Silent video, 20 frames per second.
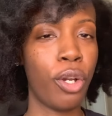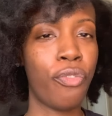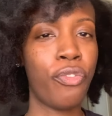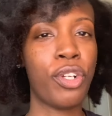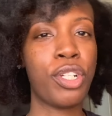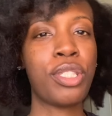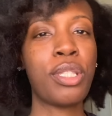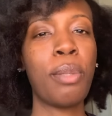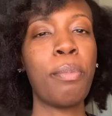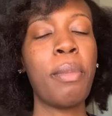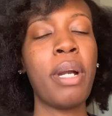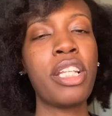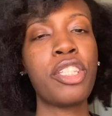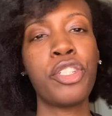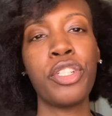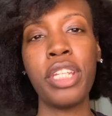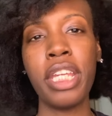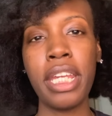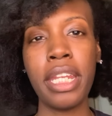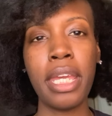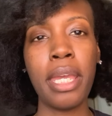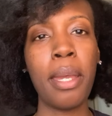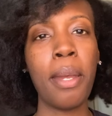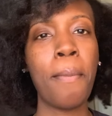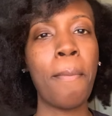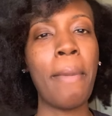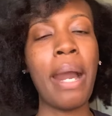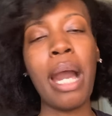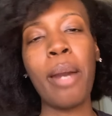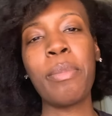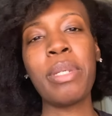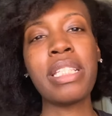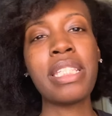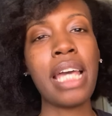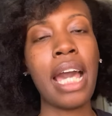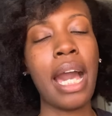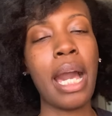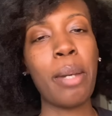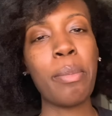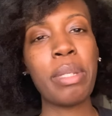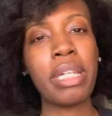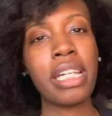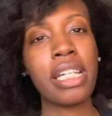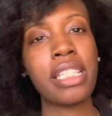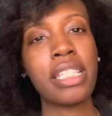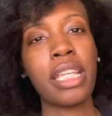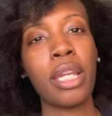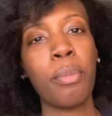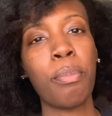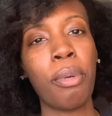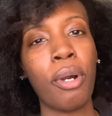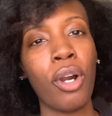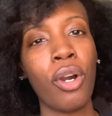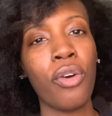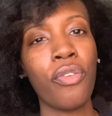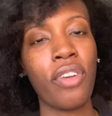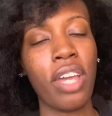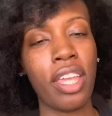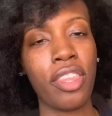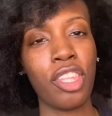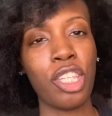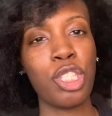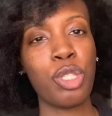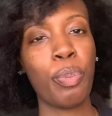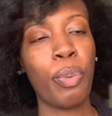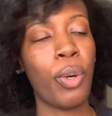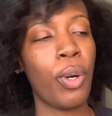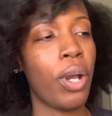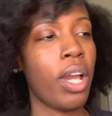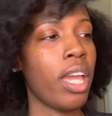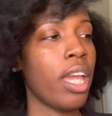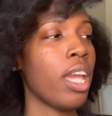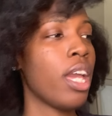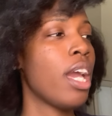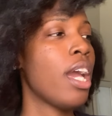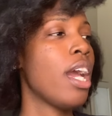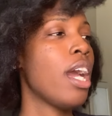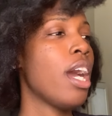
for some much needed mommy time because they're both at this point,